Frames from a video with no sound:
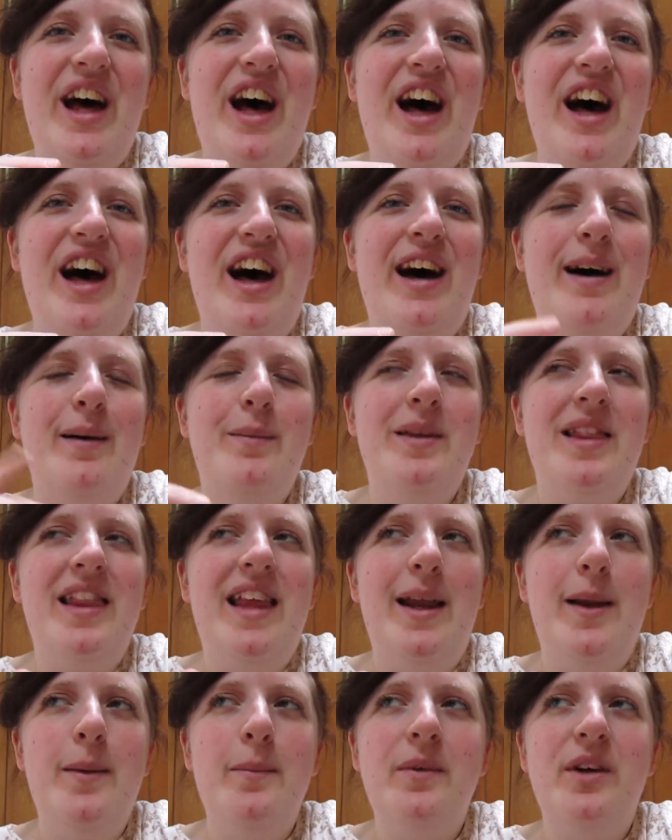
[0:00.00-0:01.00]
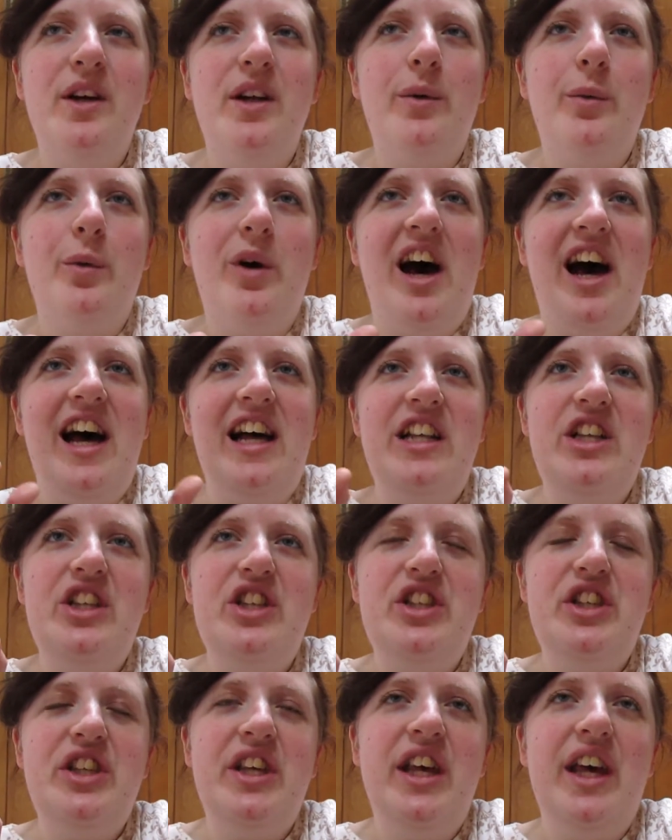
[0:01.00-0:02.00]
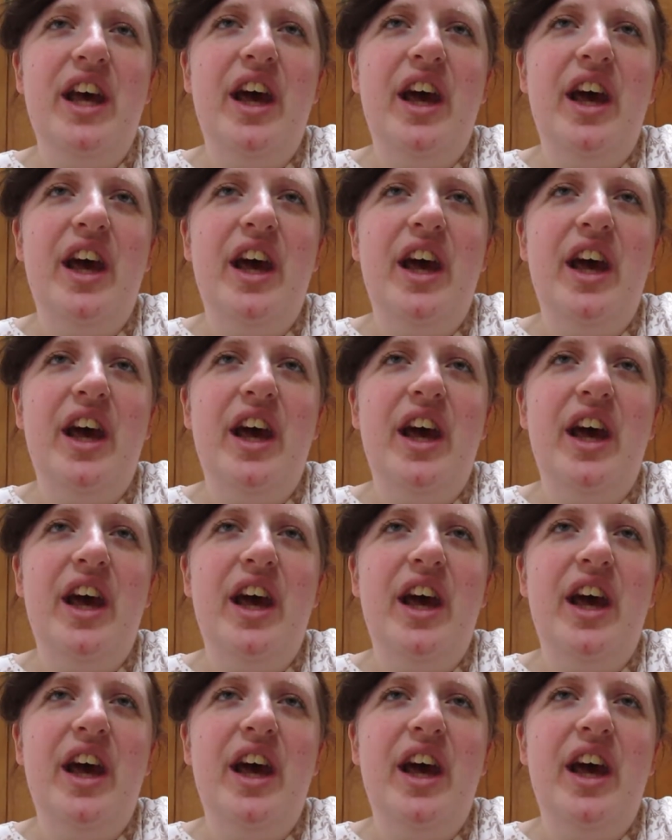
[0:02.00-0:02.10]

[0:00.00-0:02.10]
Um, and then I'm going to watch